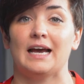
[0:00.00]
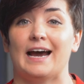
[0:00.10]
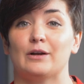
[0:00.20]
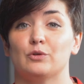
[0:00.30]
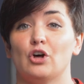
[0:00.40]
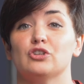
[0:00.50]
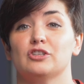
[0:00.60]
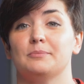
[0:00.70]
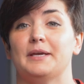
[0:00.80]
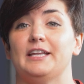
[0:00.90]
And it will
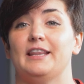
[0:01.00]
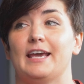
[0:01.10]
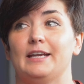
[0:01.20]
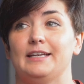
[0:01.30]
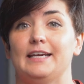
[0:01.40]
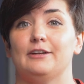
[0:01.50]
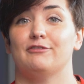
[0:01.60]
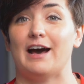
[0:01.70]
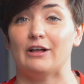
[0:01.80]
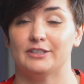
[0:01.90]
also mean they need
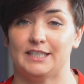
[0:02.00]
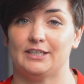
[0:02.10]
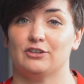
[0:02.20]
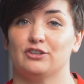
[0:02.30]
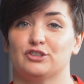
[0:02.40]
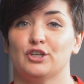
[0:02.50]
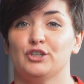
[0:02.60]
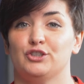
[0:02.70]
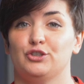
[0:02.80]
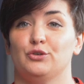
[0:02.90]
validators
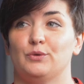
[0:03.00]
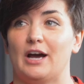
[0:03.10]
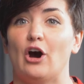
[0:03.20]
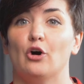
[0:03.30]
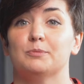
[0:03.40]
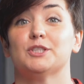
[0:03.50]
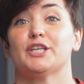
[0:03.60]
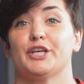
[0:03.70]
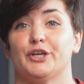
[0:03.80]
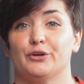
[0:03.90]
to help
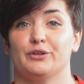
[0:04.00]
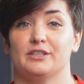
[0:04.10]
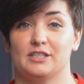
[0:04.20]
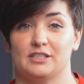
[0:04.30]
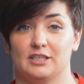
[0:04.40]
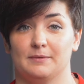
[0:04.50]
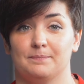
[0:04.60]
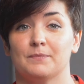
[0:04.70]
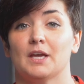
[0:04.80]
secure the system.